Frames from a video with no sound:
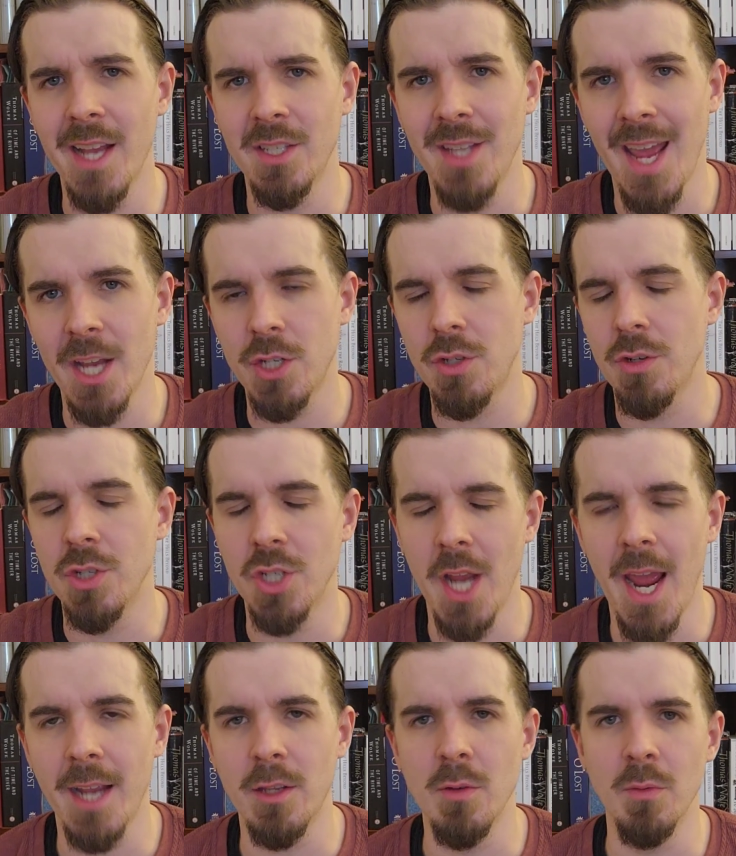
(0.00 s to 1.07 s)
/ Esther
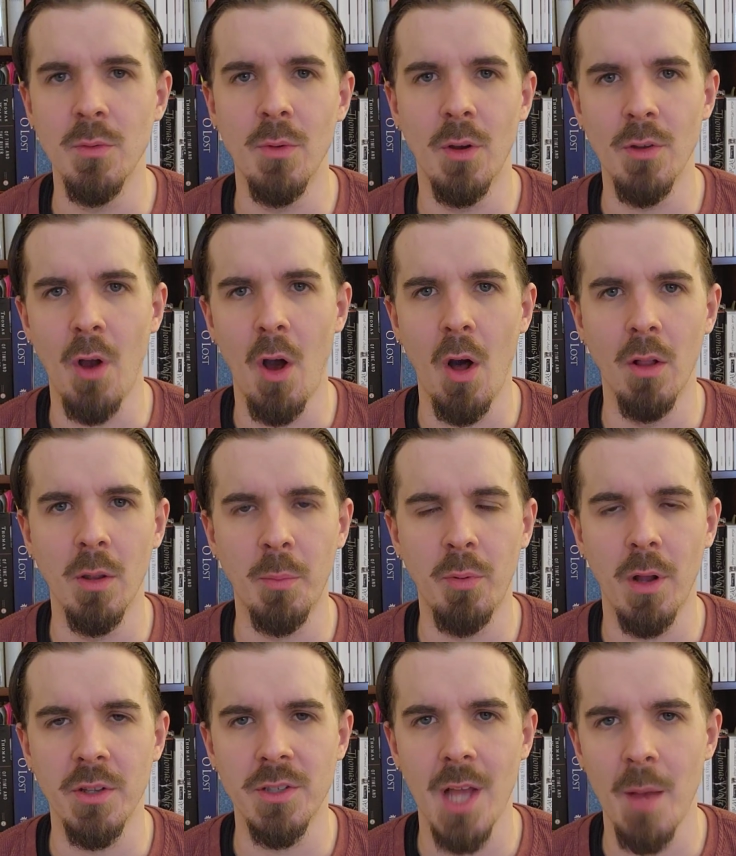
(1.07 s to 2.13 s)
Jack,
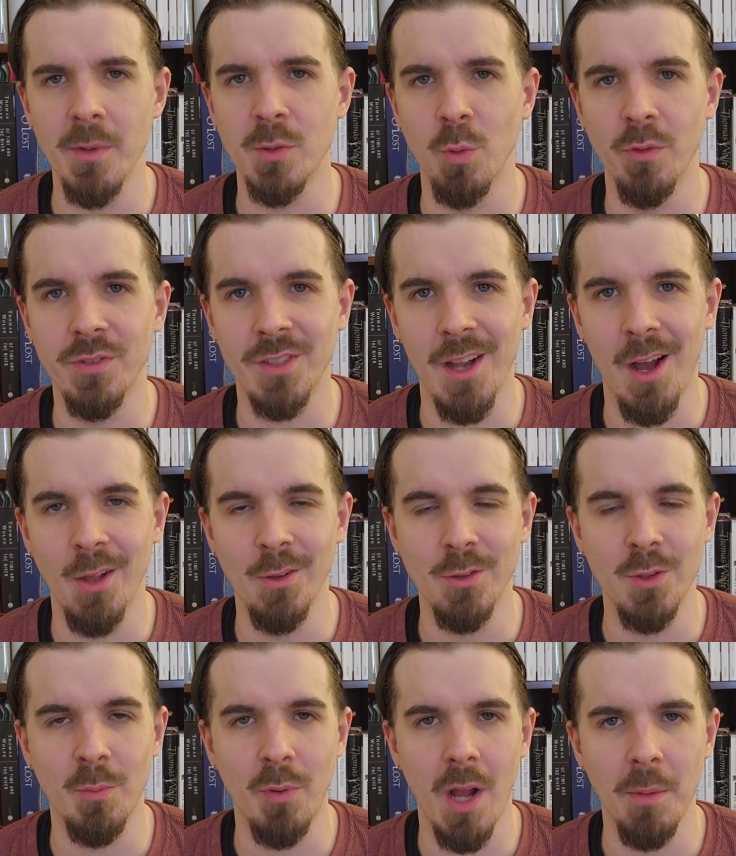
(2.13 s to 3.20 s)
Thomas Wolfe scholars
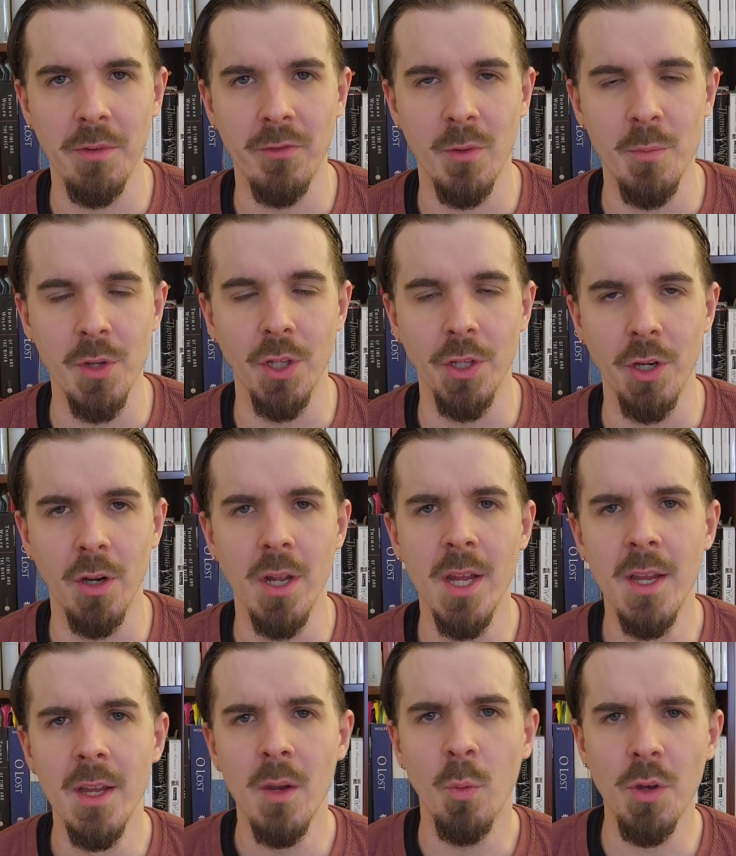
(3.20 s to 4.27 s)
are probably familiar
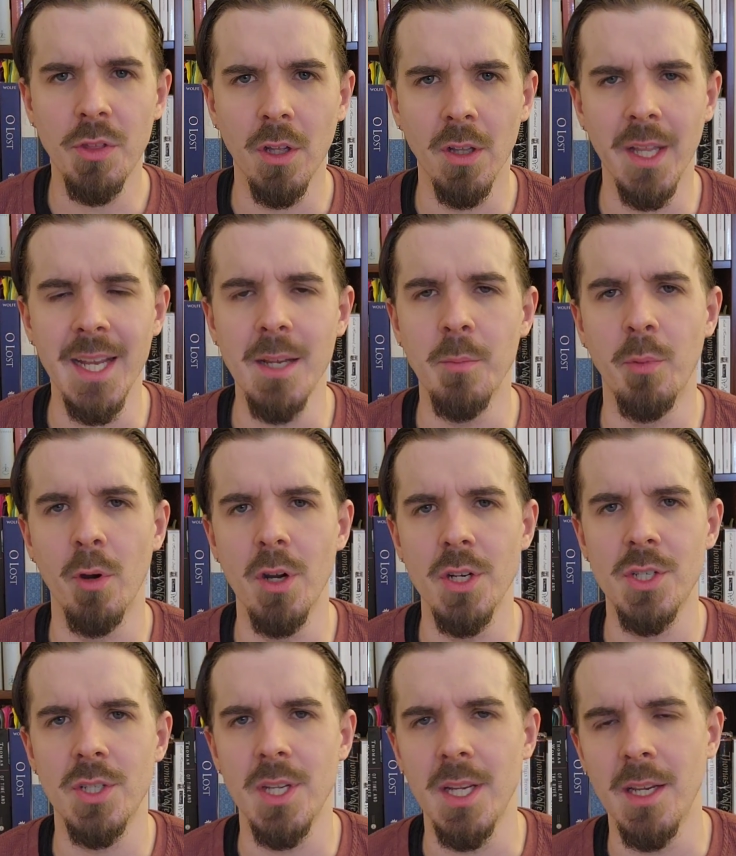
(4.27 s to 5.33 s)
with Aline
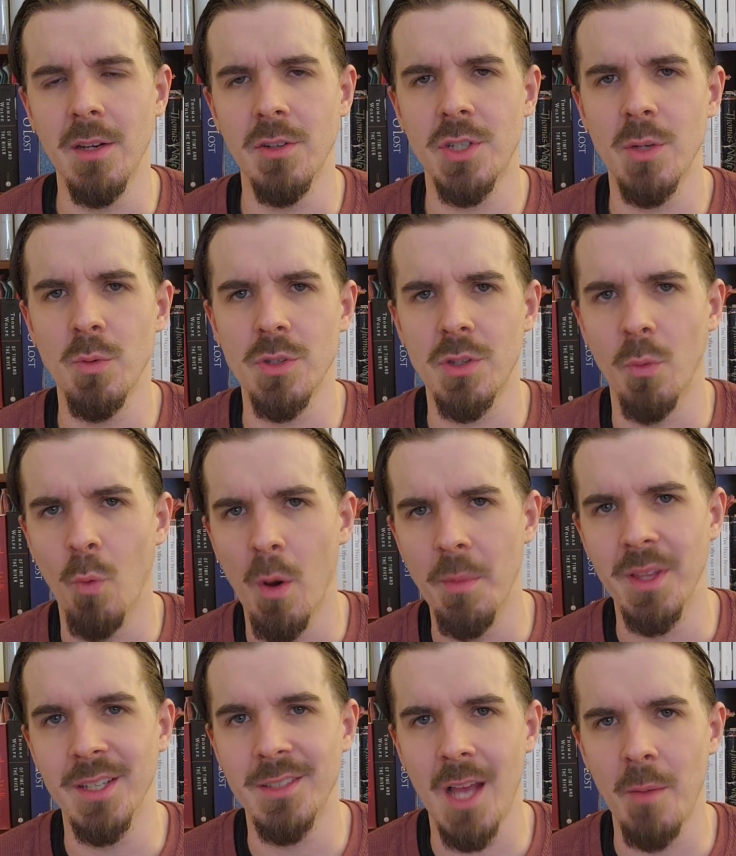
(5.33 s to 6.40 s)
Bernstein. She was the
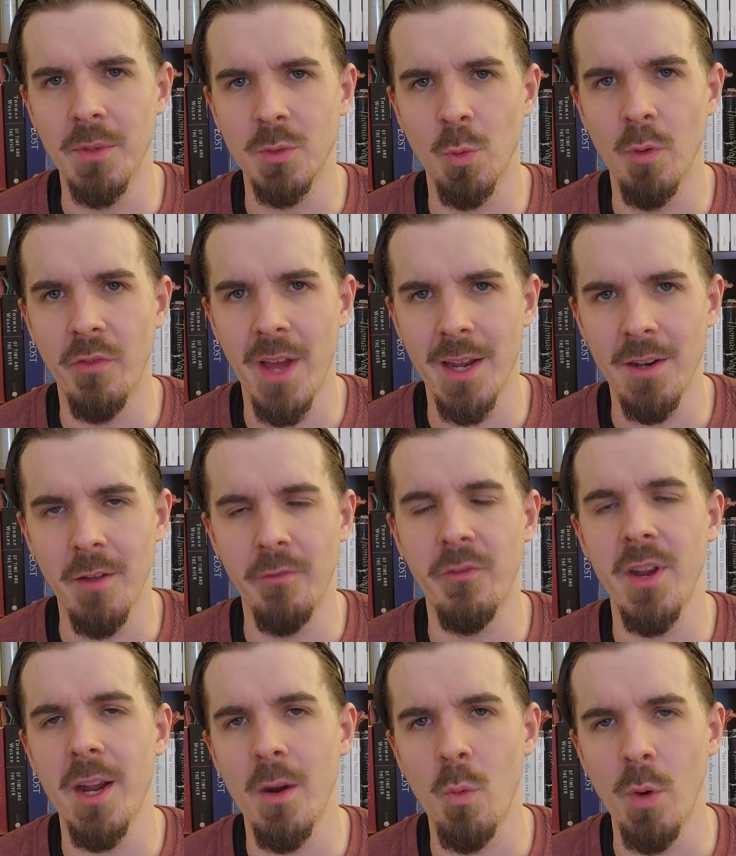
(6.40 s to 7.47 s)
woman that Thomas Wolfe had an
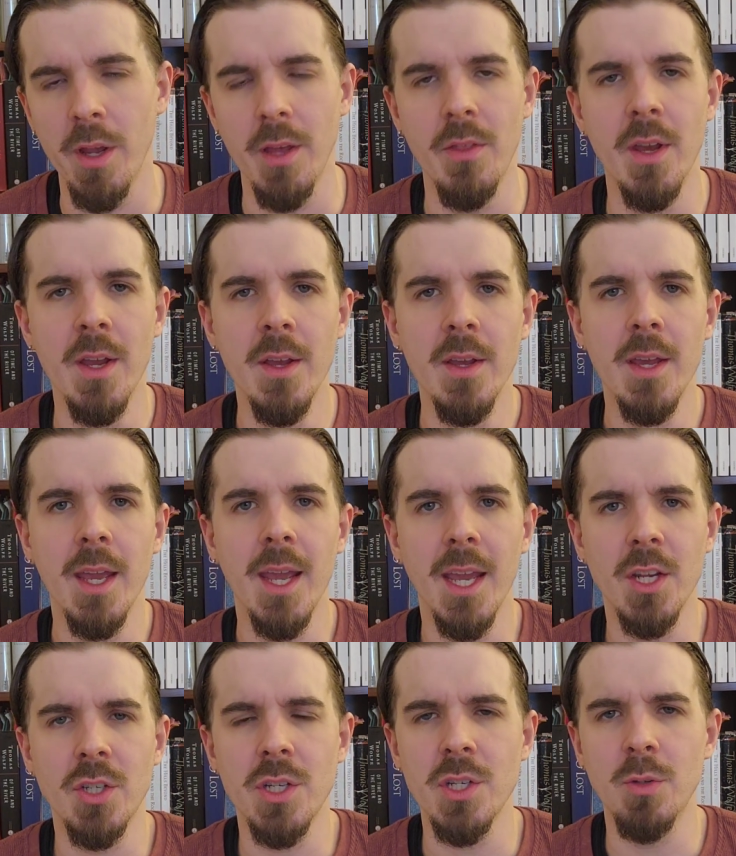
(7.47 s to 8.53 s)
affair with,
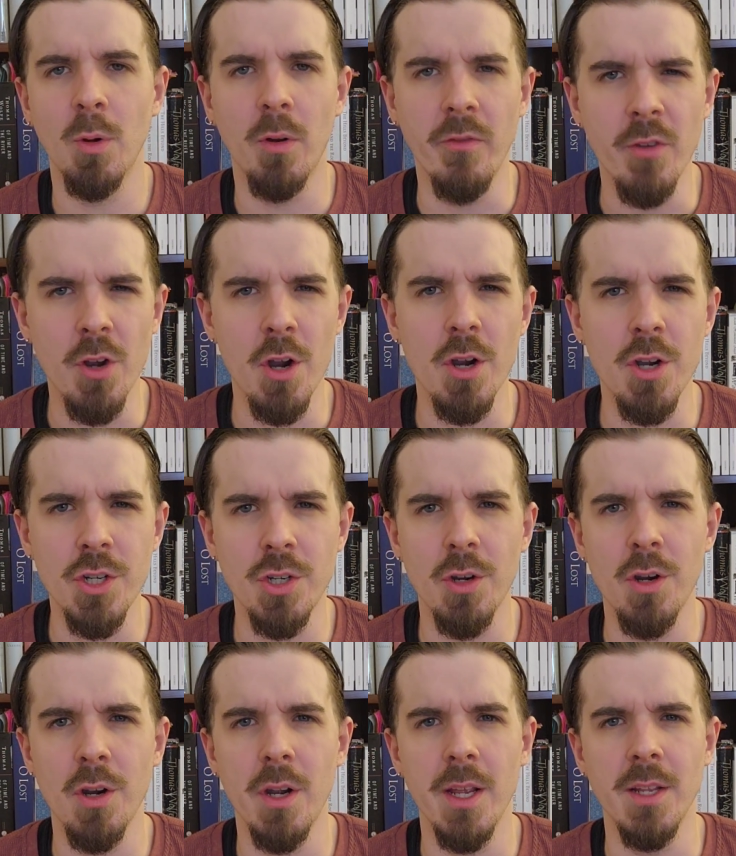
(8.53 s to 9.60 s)
and she sort of
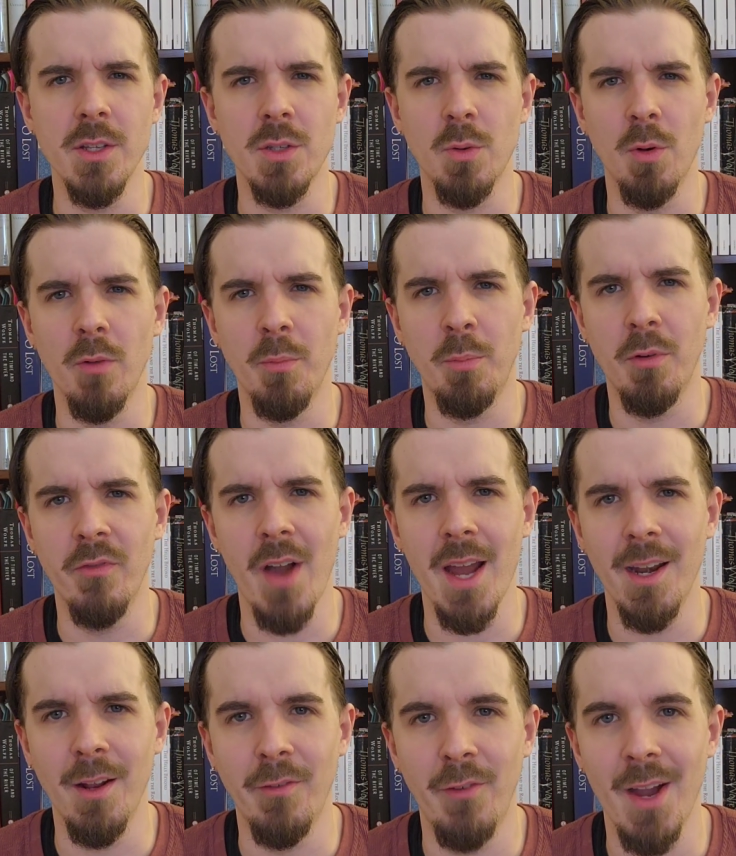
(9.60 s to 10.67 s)
nurtured and sort of
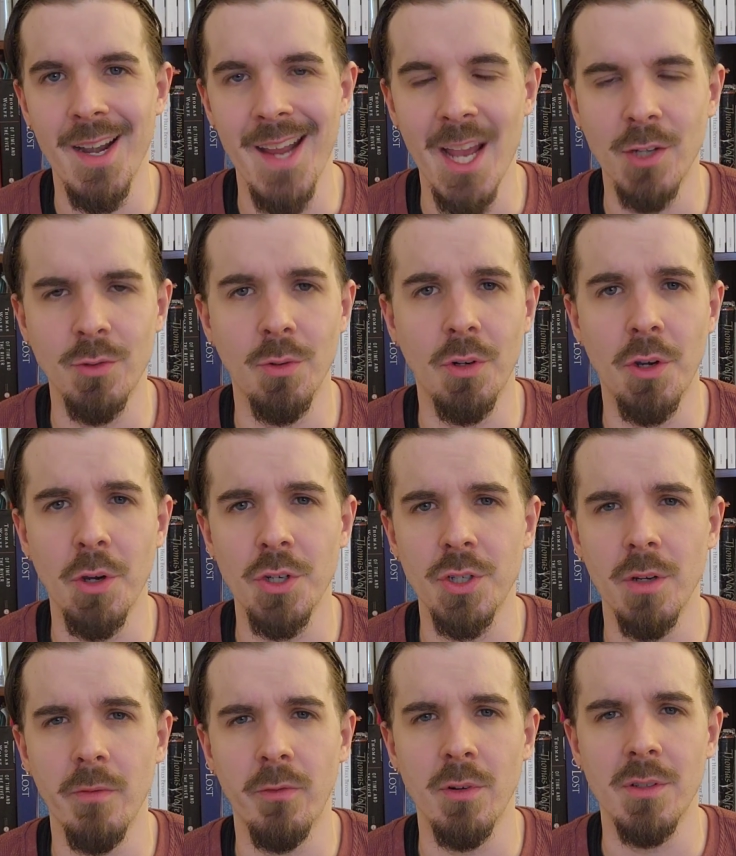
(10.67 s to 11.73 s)
provided a financial
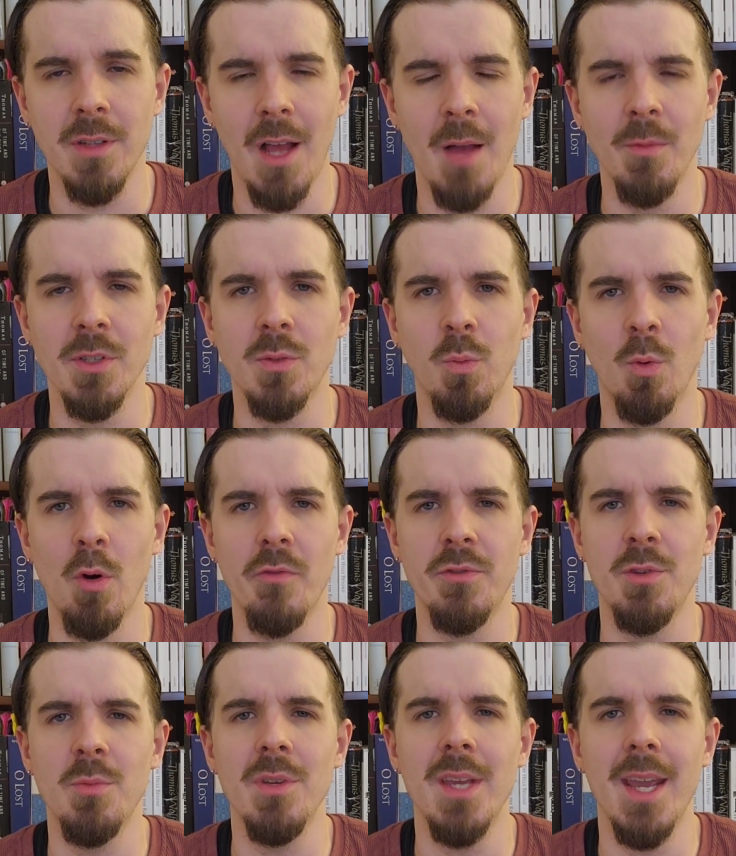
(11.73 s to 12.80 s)
cushion for Thomas Wolfe
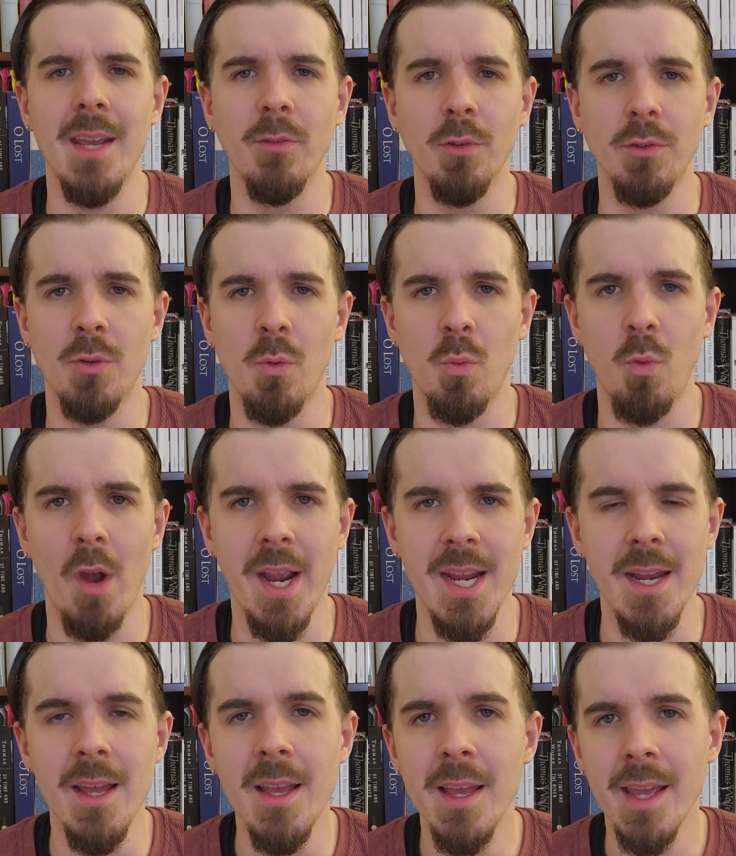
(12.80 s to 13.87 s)
to be able to
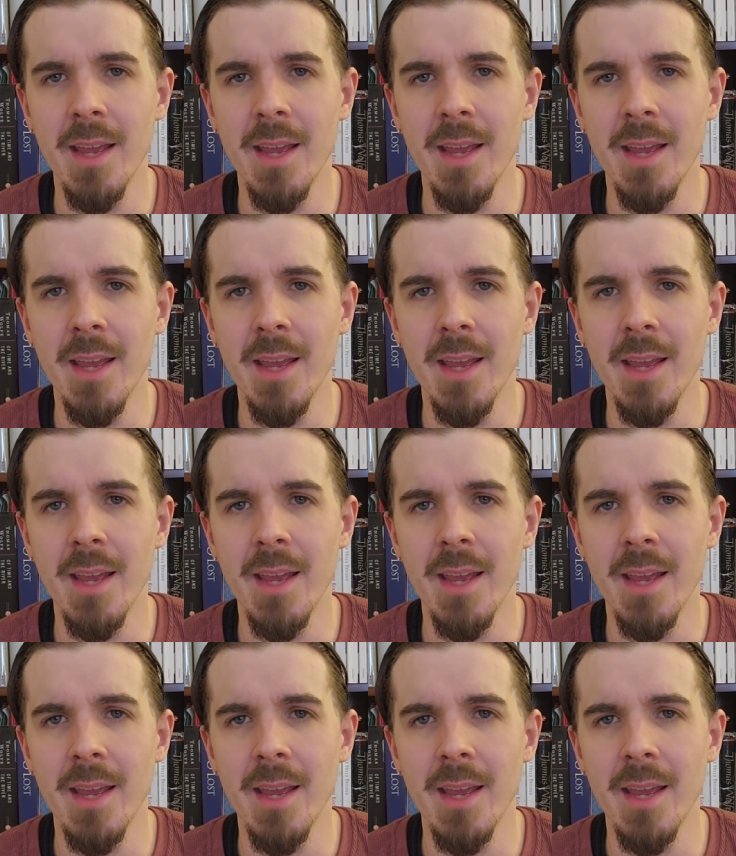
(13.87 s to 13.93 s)
write.